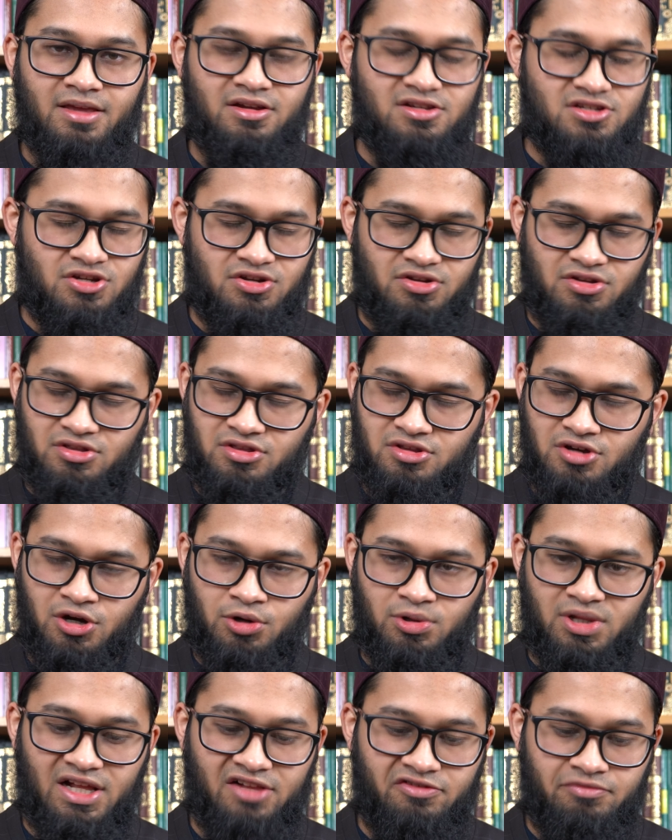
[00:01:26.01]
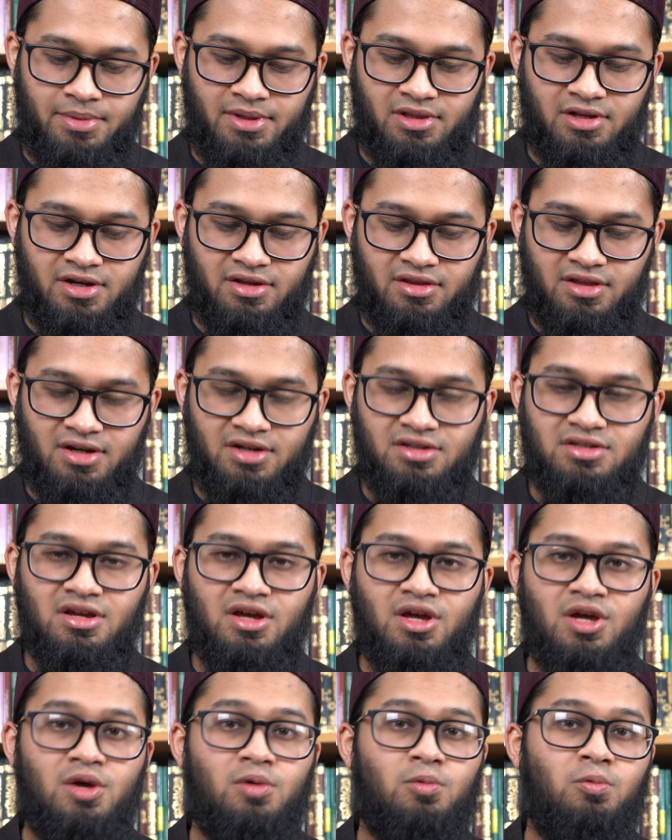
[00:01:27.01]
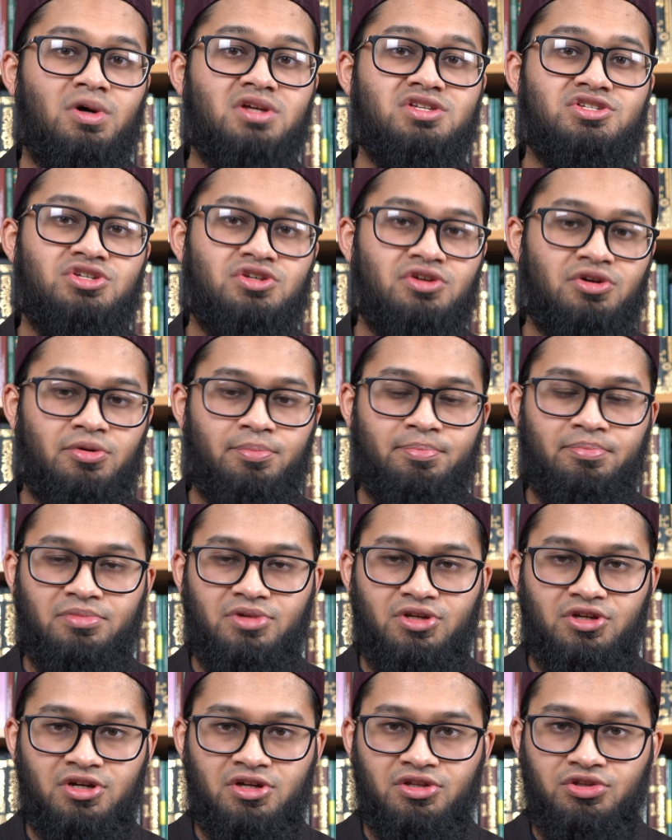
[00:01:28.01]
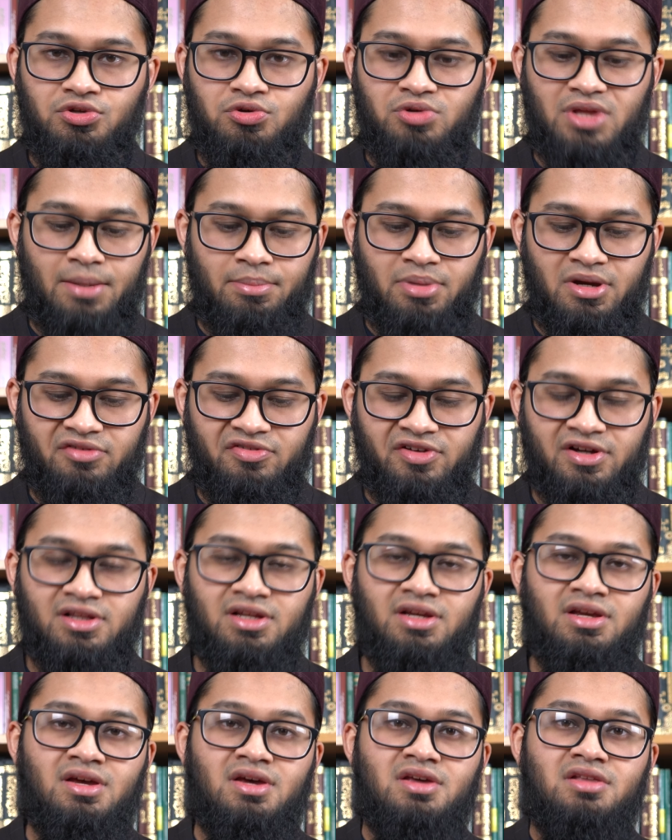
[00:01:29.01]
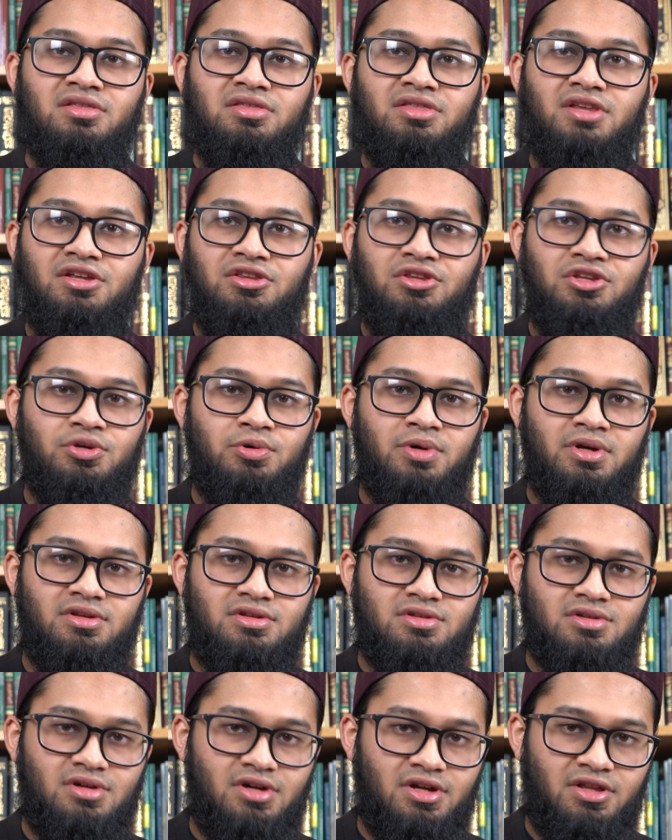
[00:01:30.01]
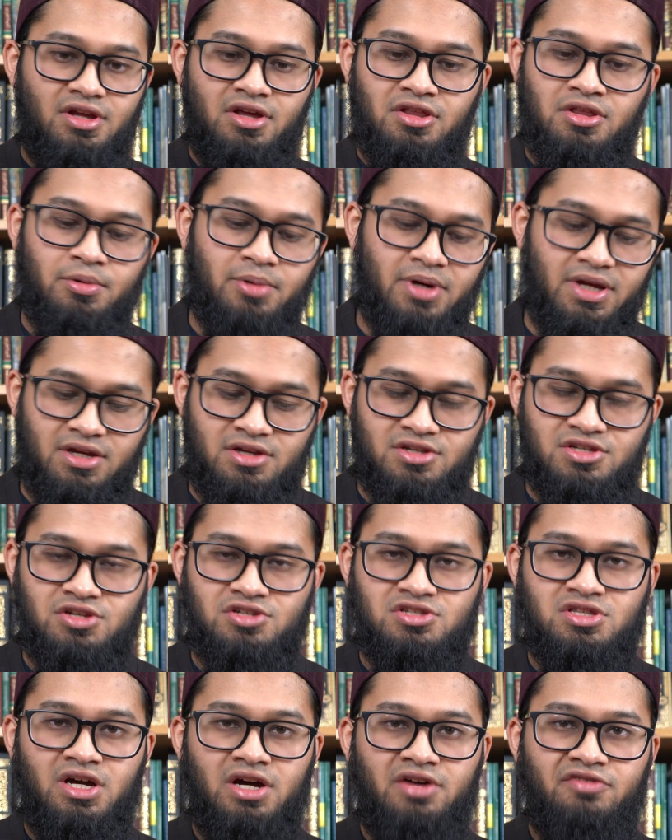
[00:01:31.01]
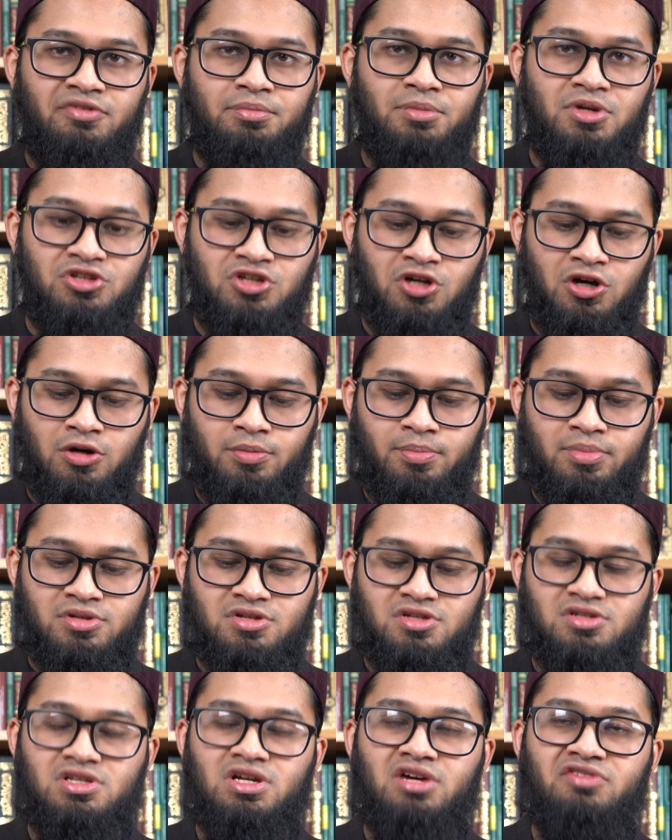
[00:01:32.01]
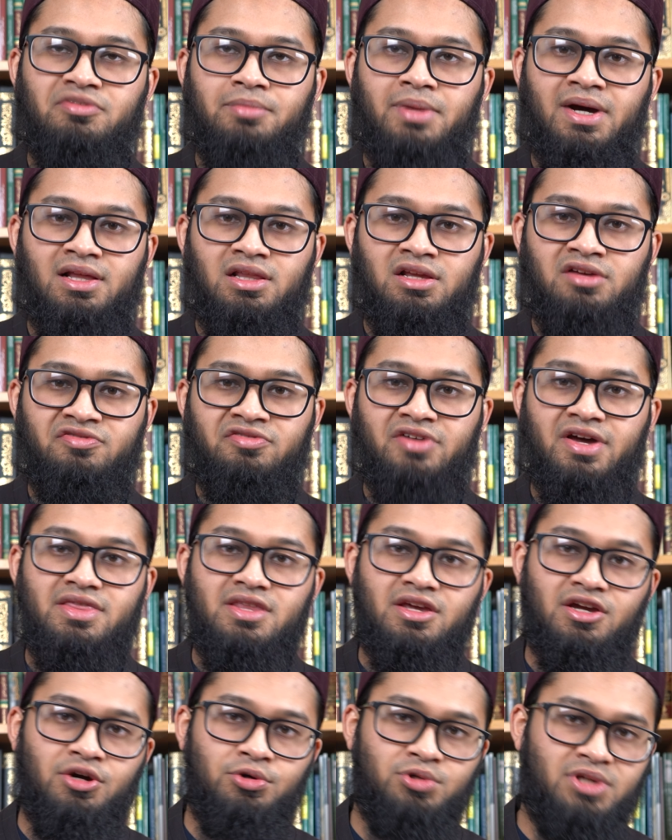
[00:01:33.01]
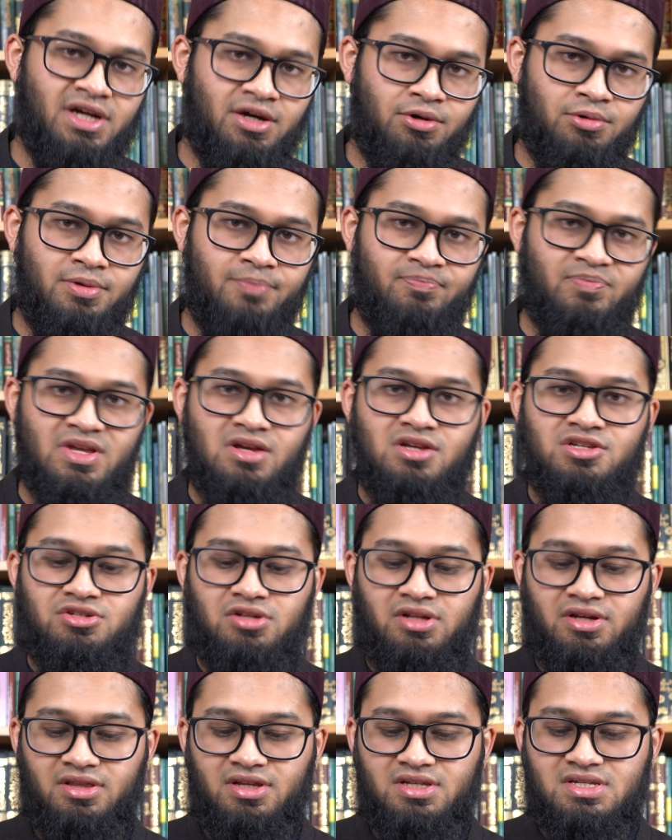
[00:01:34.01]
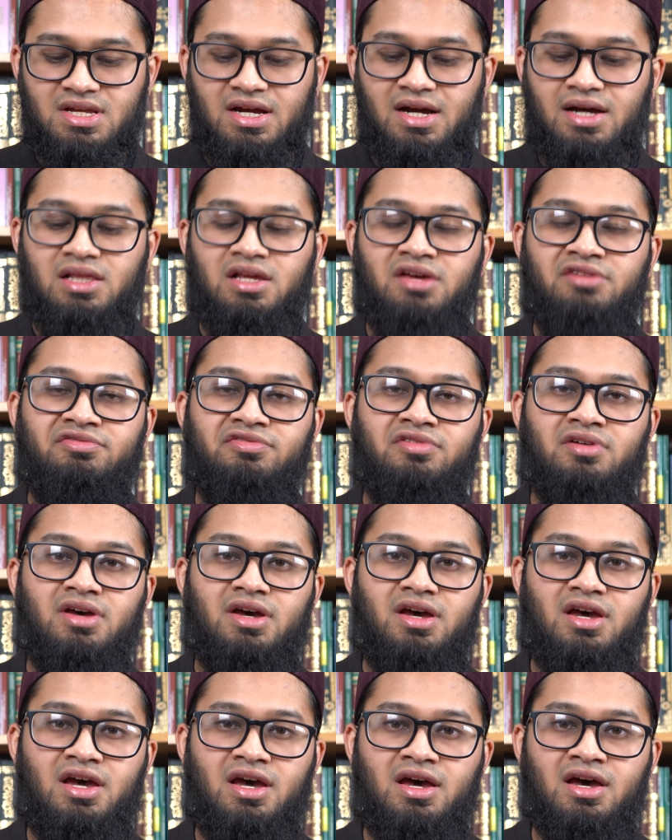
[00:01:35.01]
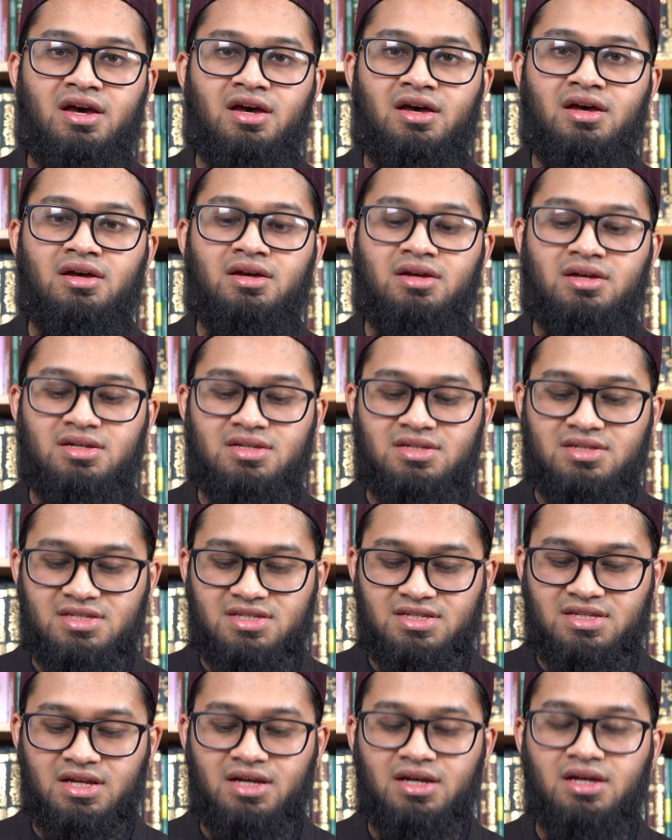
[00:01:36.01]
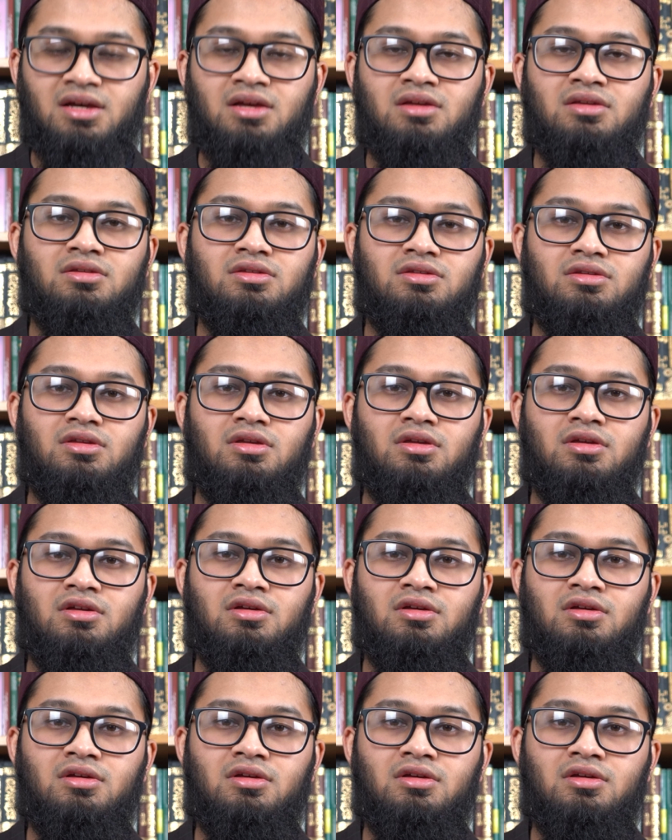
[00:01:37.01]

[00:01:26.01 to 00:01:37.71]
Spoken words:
So the whole alphabet like that. Once you can do that perfectly, then do it another way. So start from the top, so start from alif and then go down. So like this, alif, ha, za, ta,